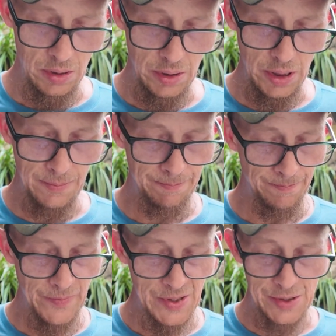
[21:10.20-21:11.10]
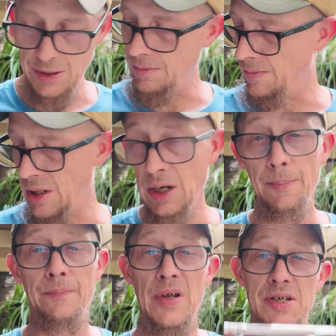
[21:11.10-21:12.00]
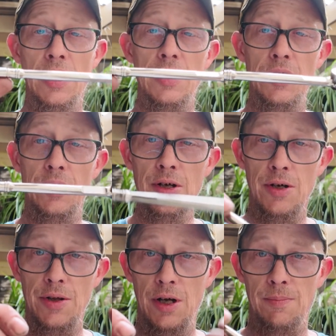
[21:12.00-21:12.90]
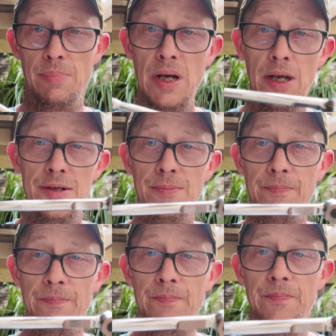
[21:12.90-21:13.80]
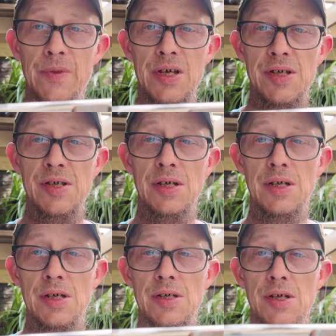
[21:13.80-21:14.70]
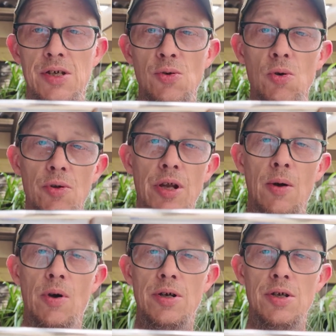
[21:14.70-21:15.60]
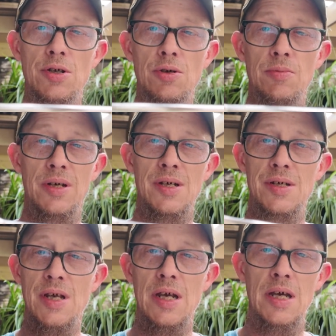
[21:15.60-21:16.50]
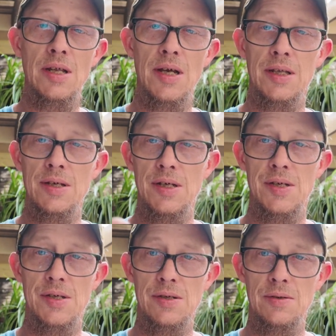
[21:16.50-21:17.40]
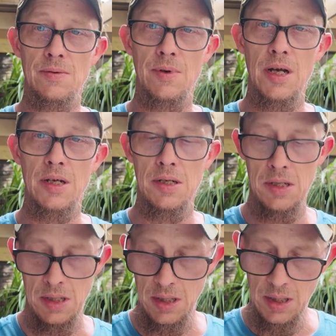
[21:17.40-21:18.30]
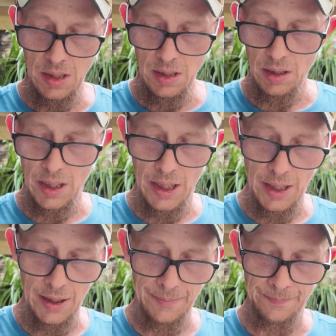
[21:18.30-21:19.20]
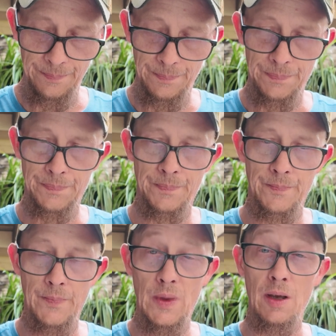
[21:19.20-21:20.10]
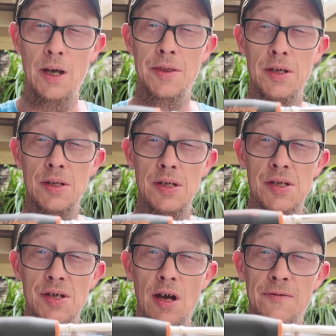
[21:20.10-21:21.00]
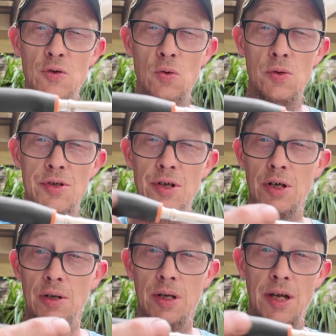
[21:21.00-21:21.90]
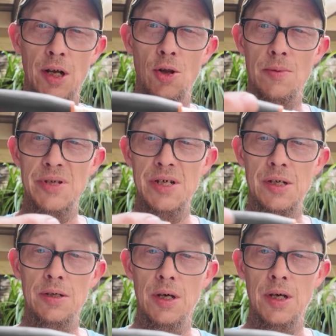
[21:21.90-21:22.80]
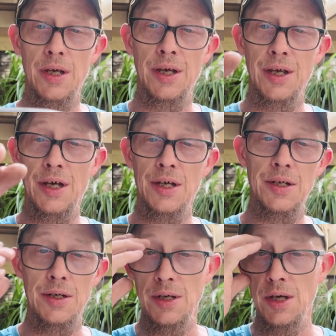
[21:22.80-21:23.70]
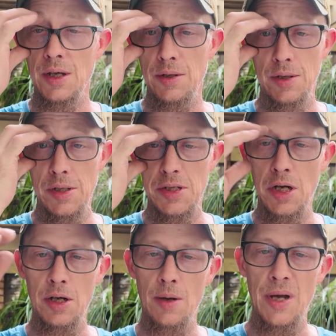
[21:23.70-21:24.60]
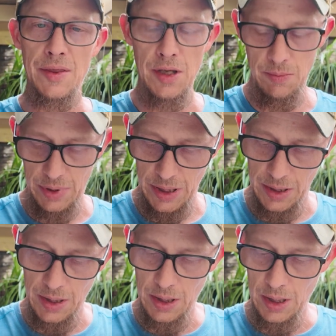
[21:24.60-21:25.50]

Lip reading: Okay, so all right, that's kind of neither here nor there, but this is a tool that I wanted to do because I kind of like this, right? I think these soft tools, they're kind of clumsy and they're just kind of not my thing, but